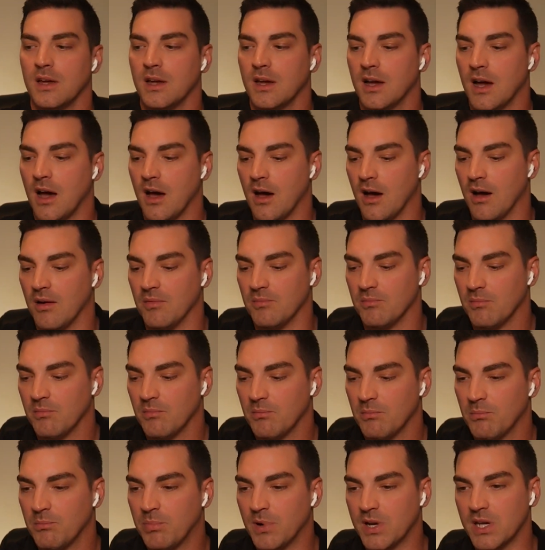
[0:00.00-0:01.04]

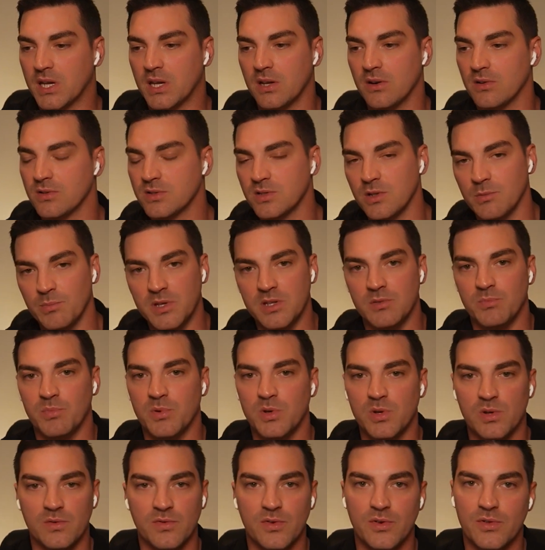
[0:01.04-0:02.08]
But it can also be a
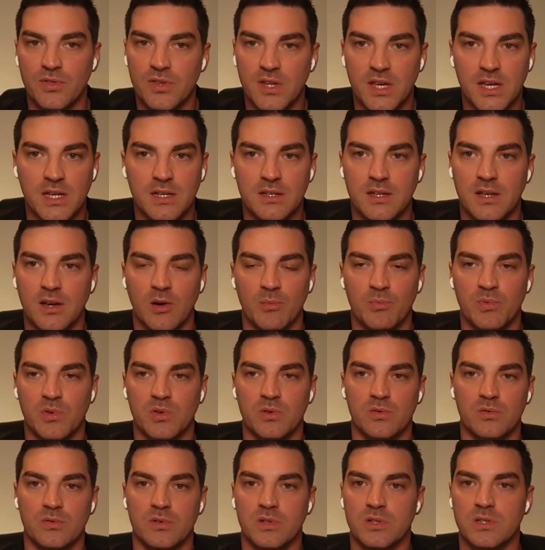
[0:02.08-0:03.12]
beautiful thing to help
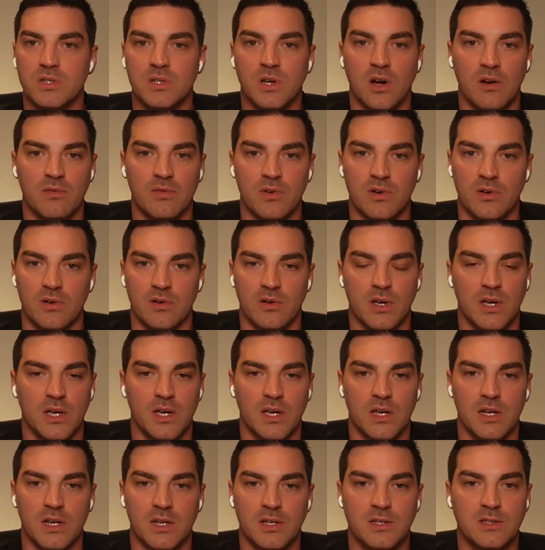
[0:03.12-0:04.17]
you discover
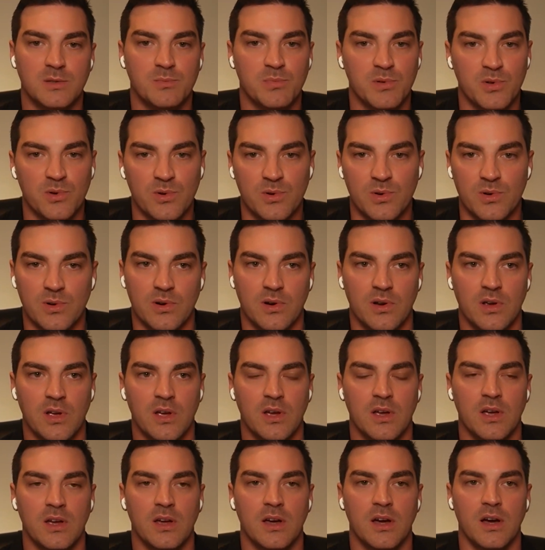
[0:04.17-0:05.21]
and explore,
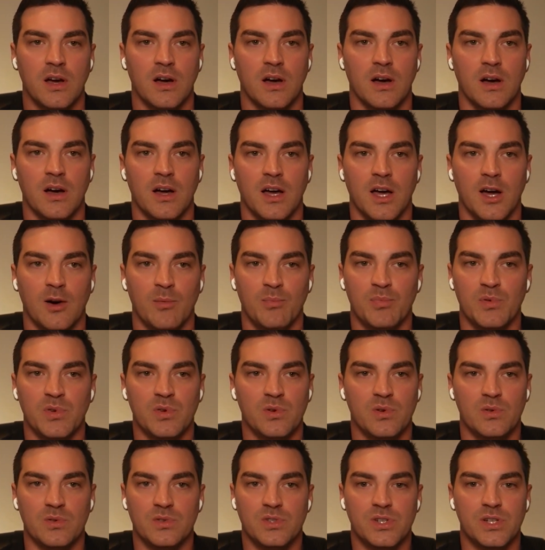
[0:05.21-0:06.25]
help
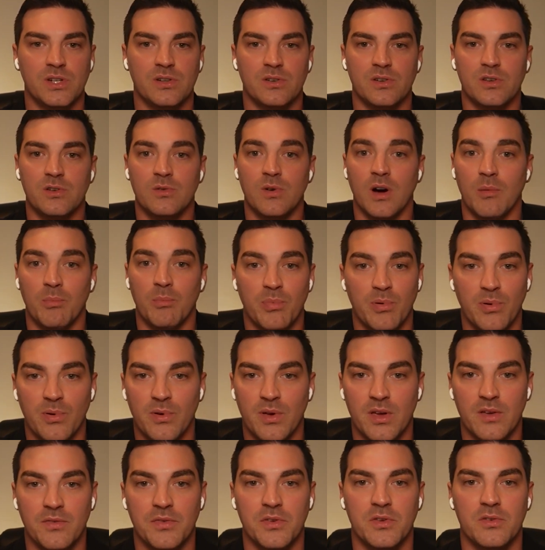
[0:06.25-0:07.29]
you cheer you up
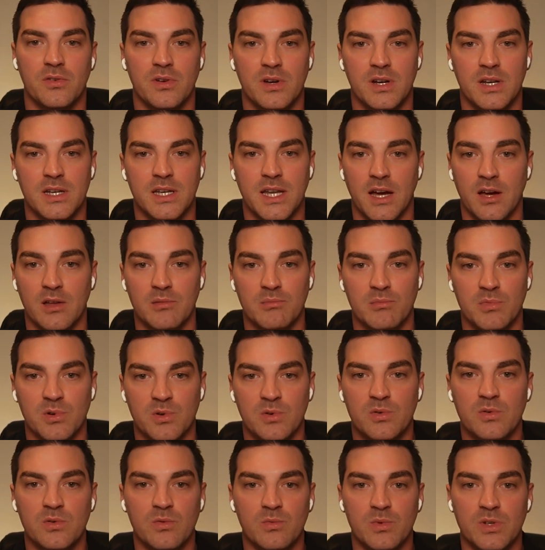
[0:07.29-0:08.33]
if you're in a down
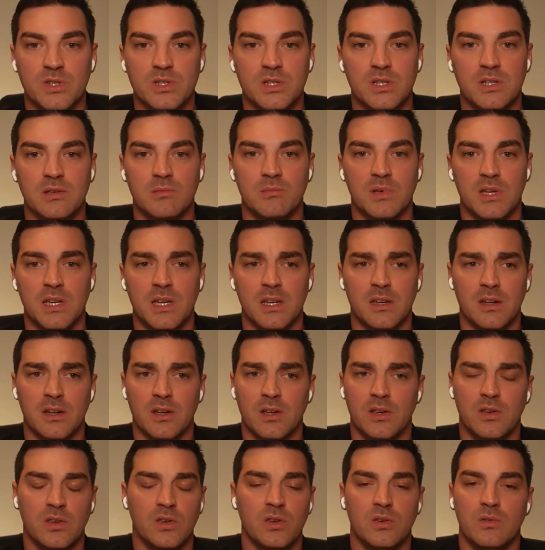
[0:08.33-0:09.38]
mood, which can be
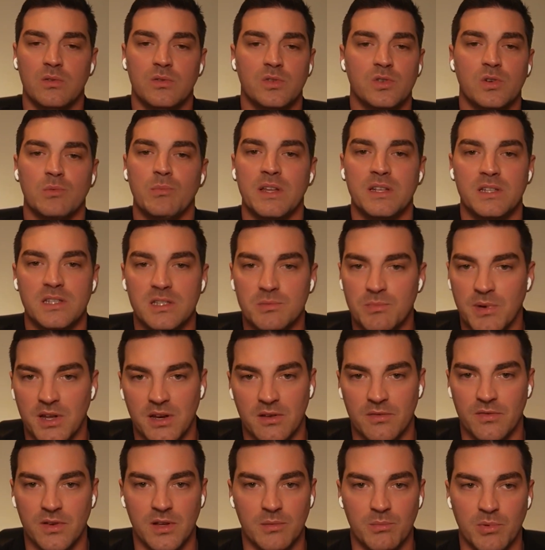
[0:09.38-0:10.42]
a tremendous
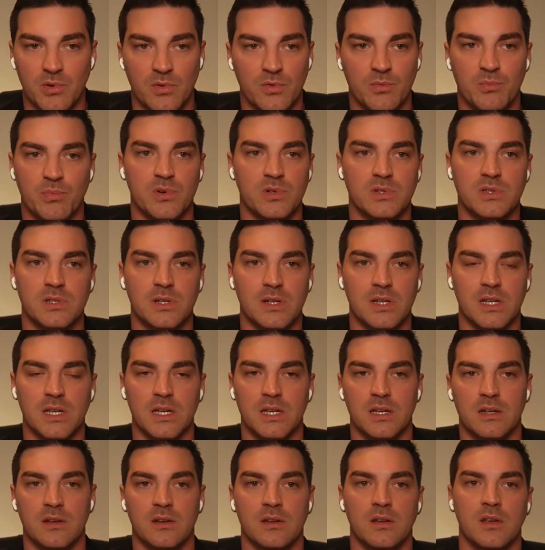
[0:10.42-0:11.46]
benefit, both personally
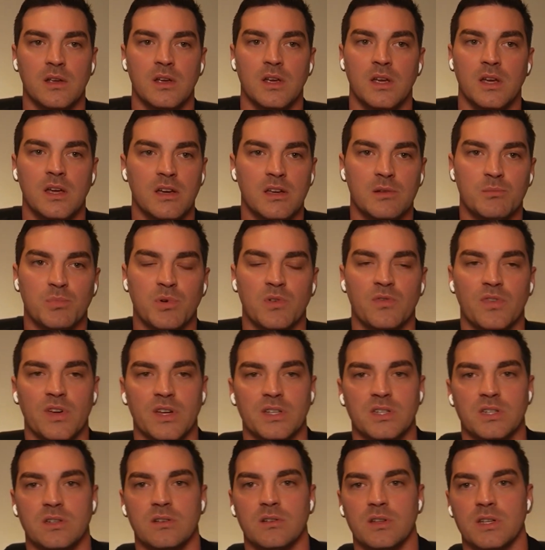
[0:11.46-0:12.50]
and
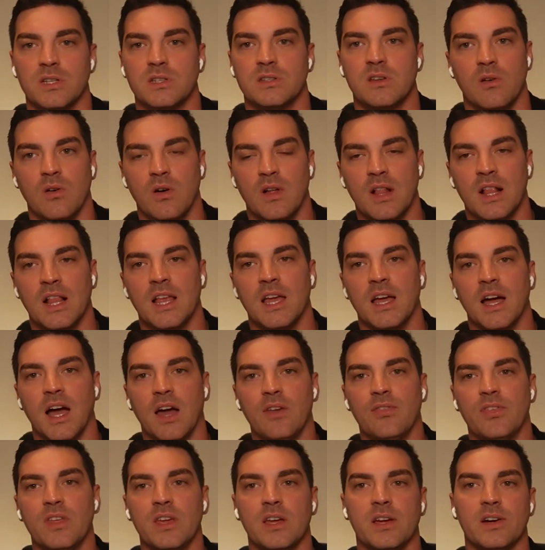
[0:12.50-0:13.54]
professionally. So I
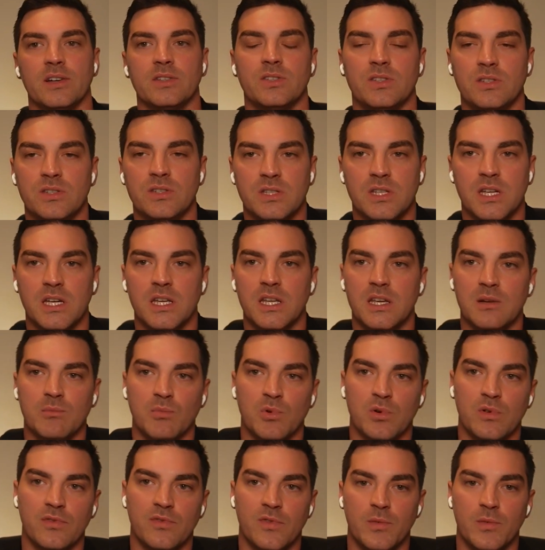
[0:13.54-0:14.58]
think us just getting
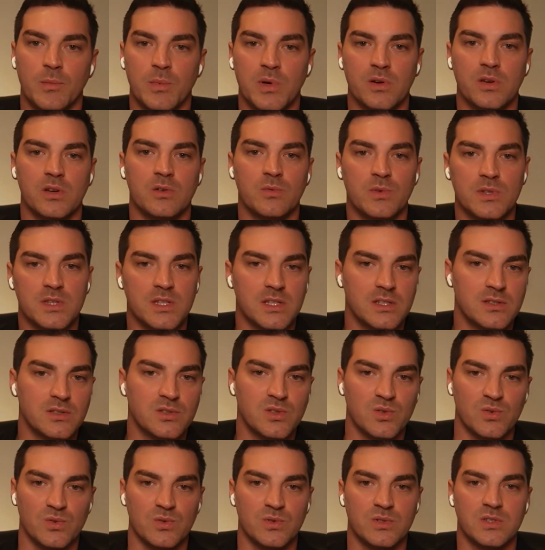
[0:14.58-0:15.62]
more familiar with these
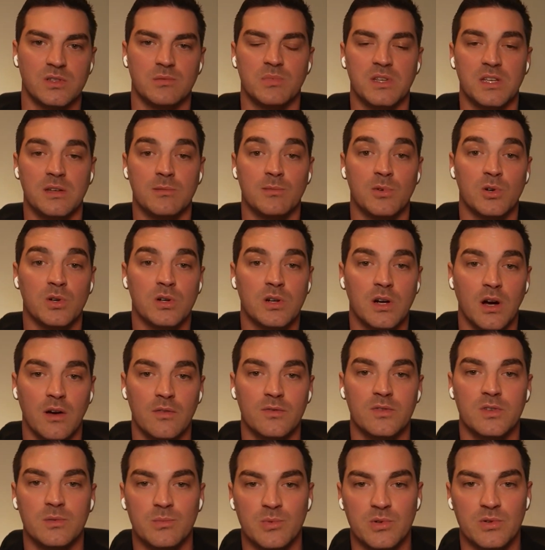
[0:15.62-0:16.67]
tools and being more
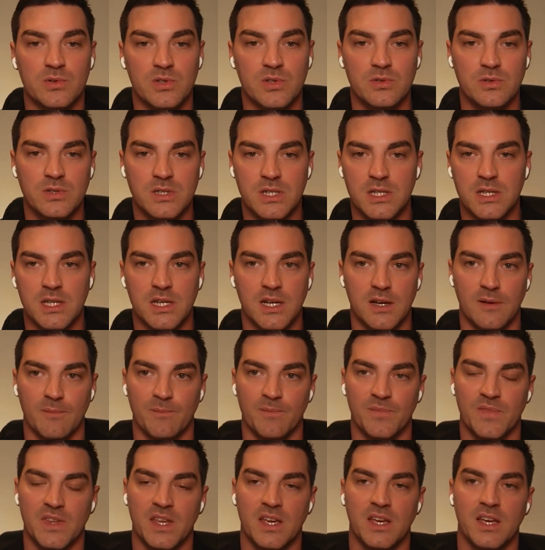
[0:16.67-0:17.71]
comfortable using
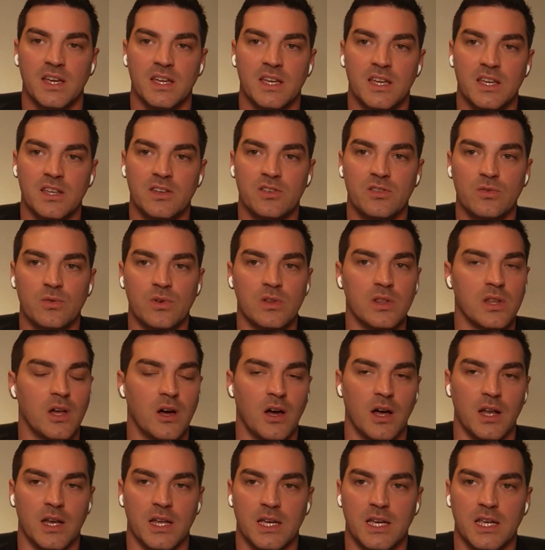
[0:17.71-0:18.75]
them can do a
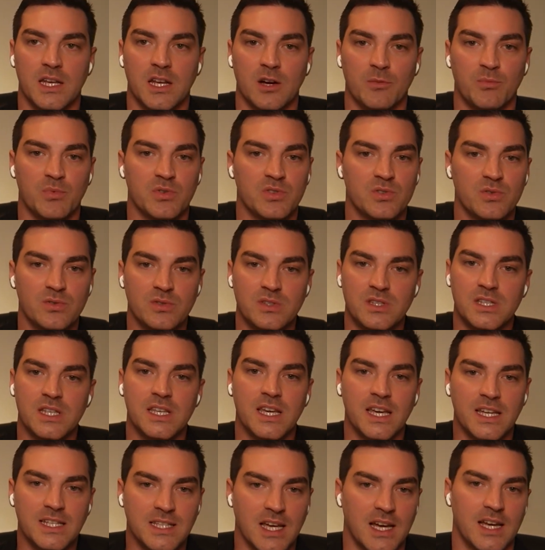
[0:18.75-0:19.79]
lot. It can help reduce the
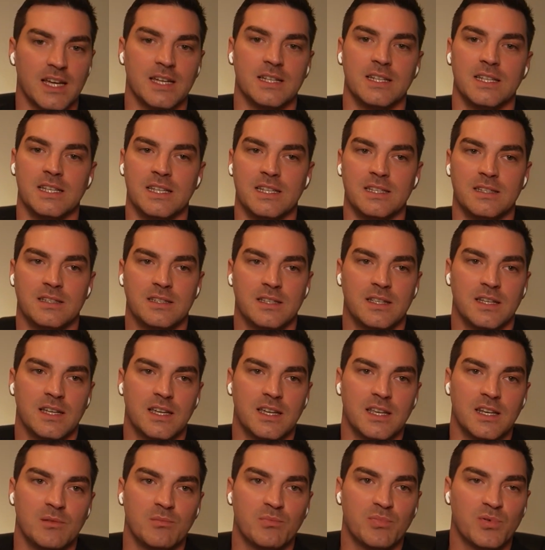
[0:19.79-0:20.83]
anxieties. It
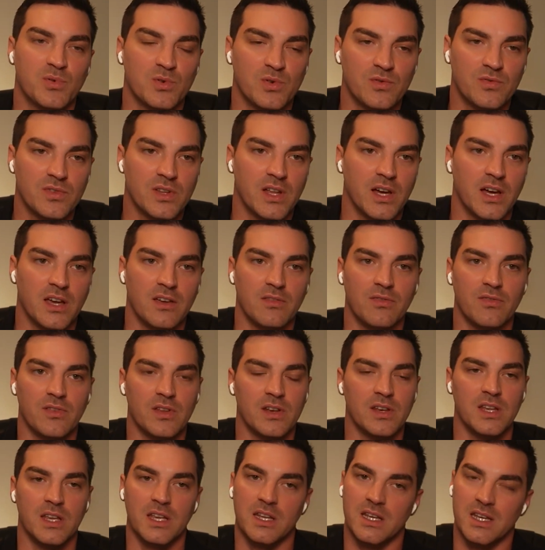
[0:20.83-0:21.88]
can improve life
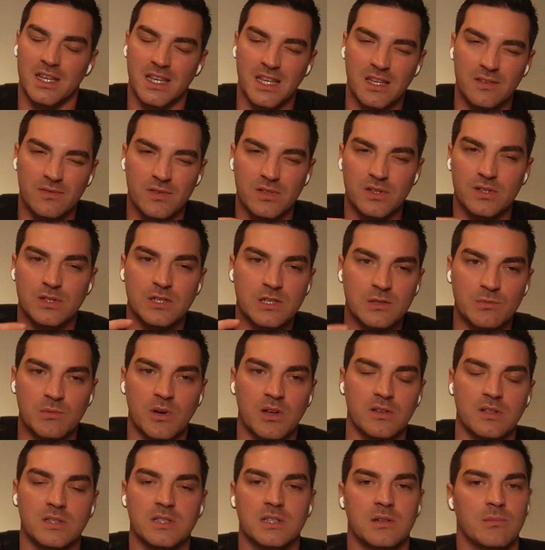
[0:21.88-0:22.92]
in even the
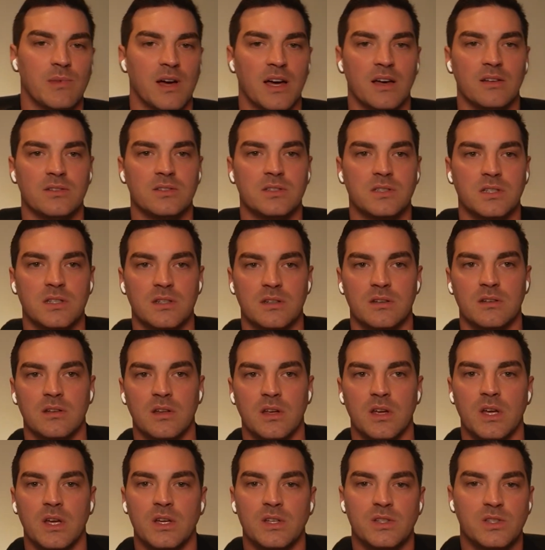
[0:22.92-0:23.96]
smallest amounts in
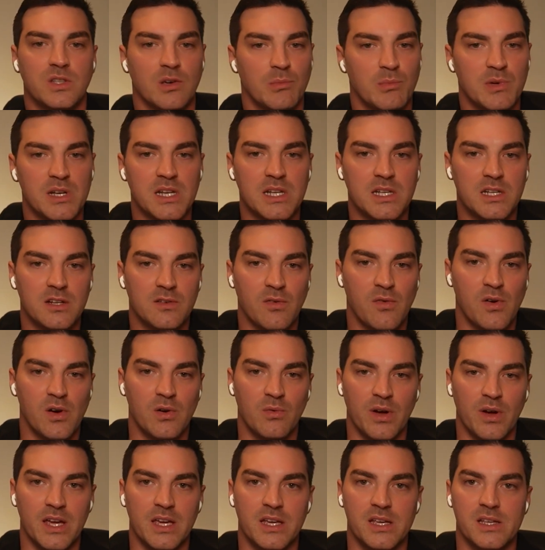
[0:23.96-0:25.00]
so many different
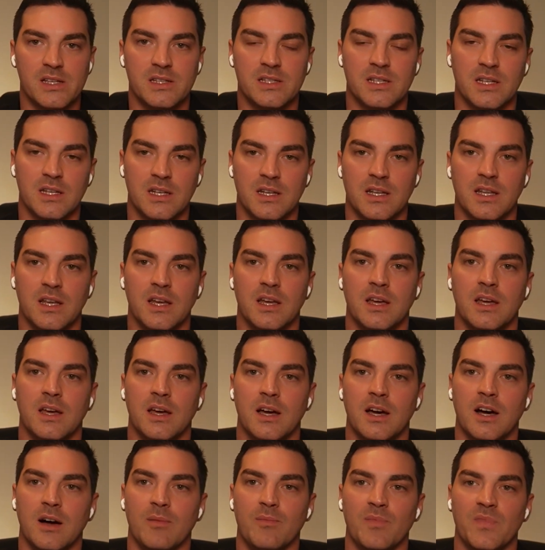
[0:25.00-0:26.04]
ways. And
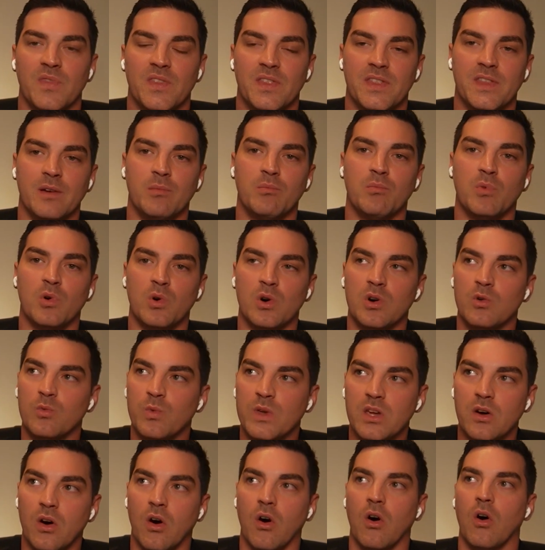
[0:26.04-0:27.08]
the more
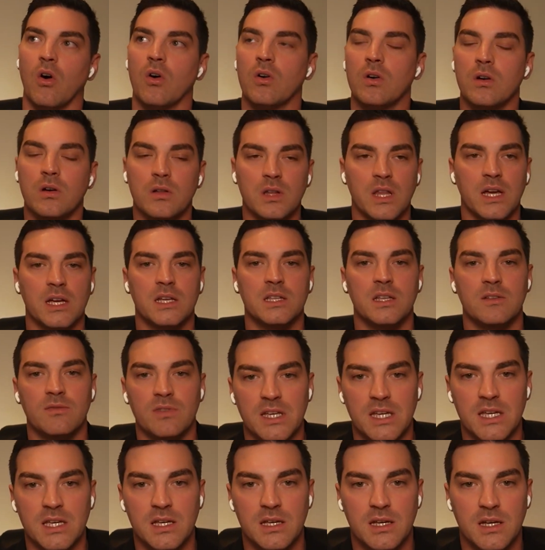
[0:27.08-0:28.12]
we all
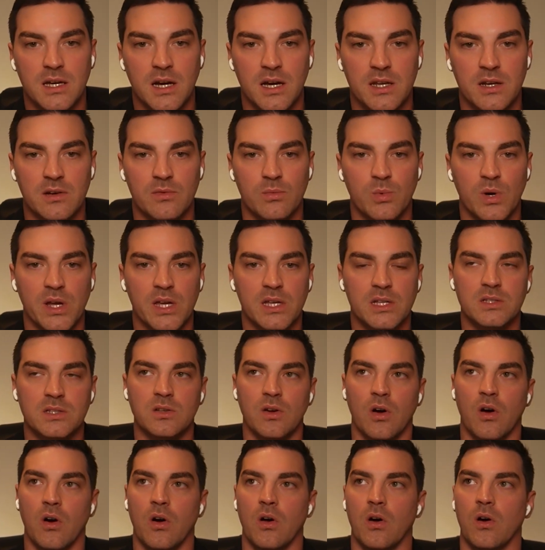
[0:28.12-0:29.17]
collectively kind of raise
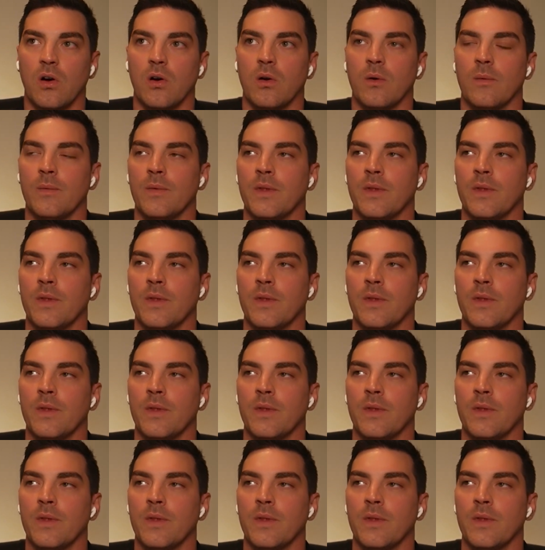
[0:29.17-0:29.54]
our